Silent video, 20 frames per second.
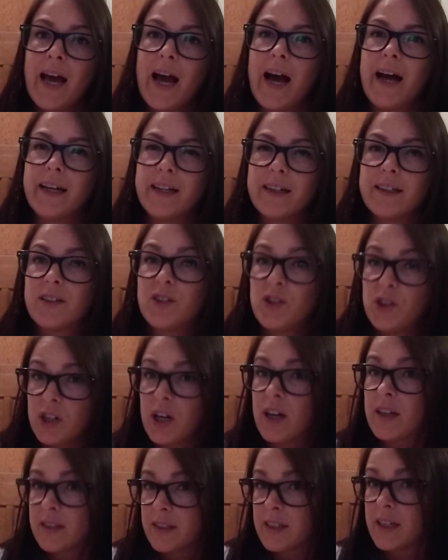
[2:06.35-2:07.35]
and it is
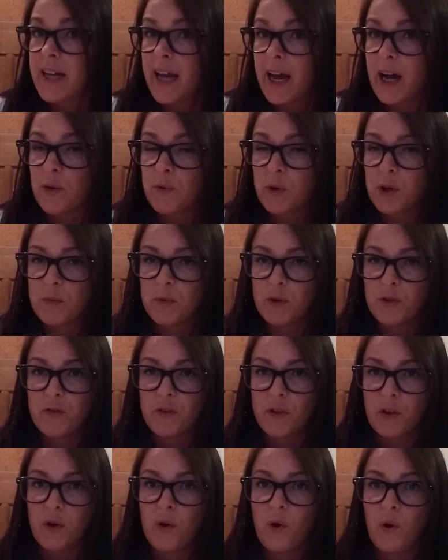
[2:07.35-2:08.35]
just and equitable
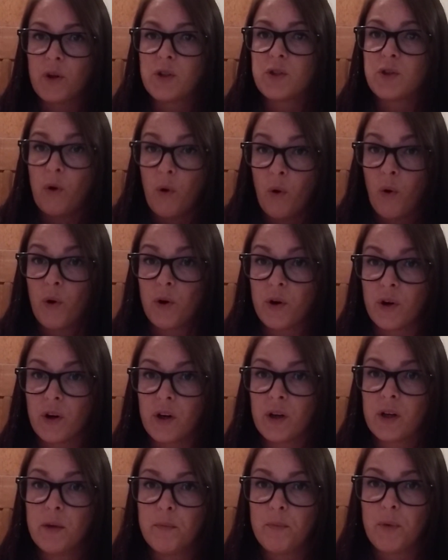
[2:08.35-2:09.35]
for the court to
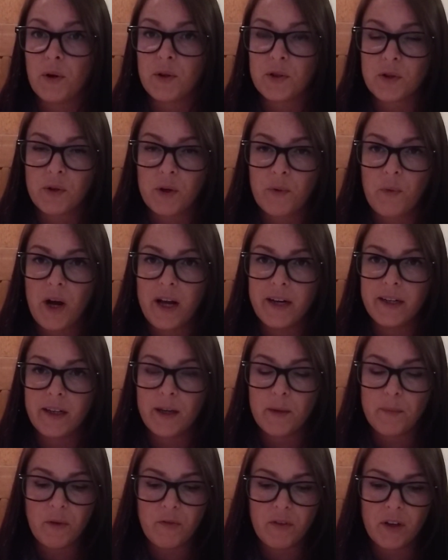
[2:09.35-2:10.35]
order compulsory winding
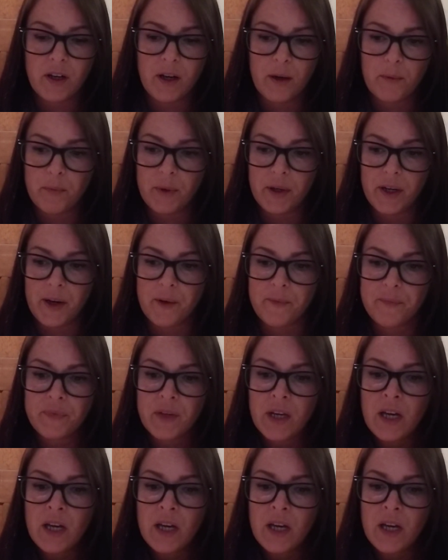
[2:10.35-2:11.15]
up of the company.